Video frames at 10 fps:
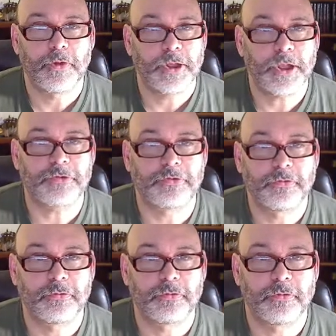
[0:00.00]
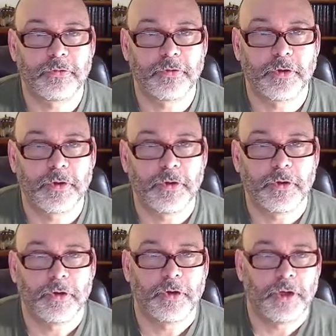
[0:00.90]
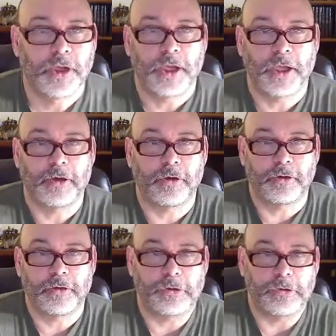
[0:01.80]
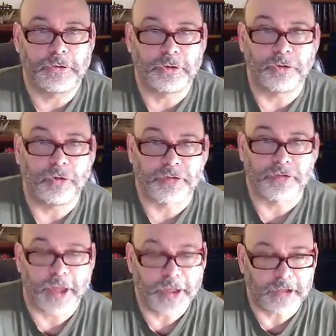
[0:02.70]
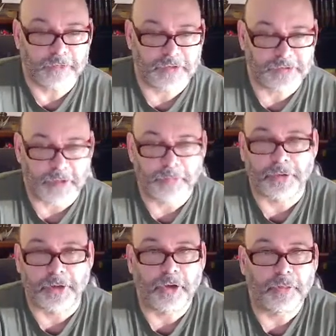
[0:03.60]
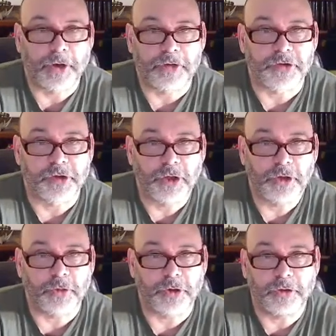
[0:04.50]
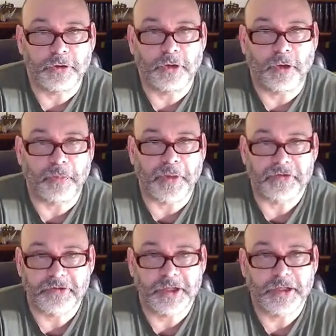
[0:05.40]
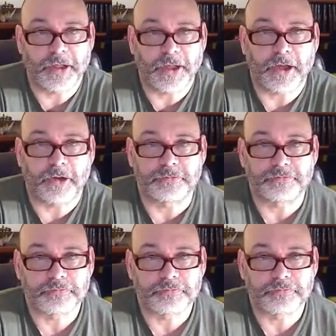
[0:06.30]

Yes. And you use a negative example here, but it's a good one, about sneaking out.